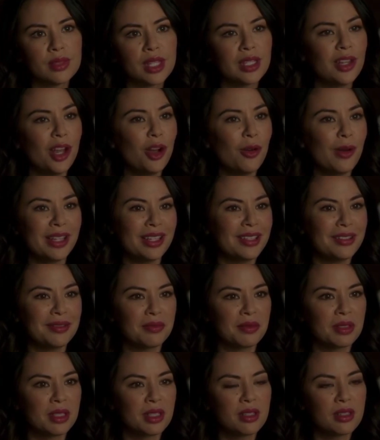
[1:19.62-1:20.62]
And no, I
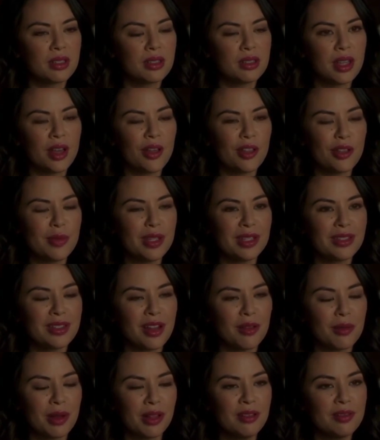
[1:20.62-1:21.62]
didn't tell them.